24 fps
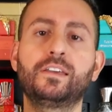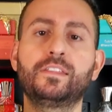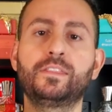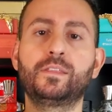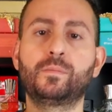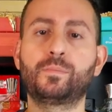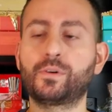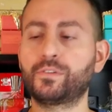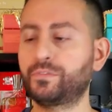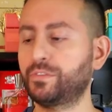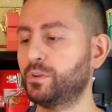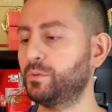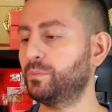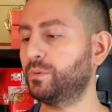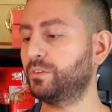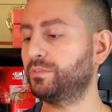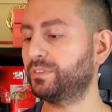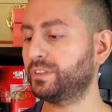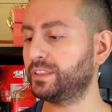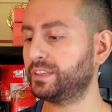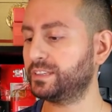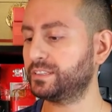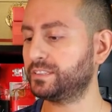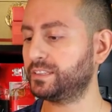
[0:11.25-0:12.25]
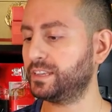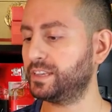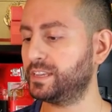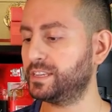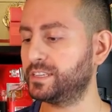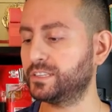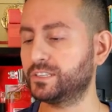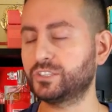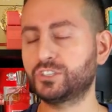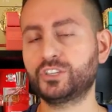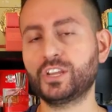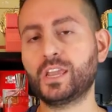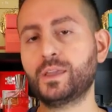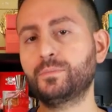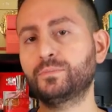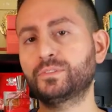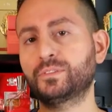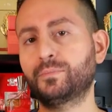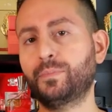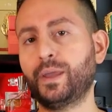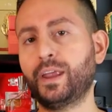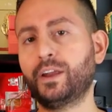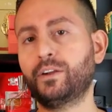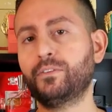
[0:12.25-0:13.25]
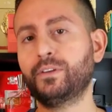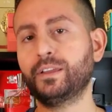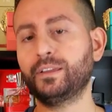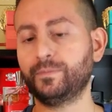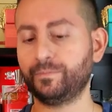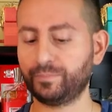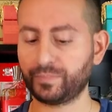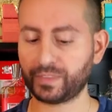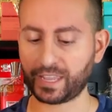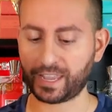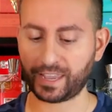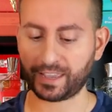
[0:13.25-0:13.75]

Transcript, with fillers: The perfumer for this is James Barry,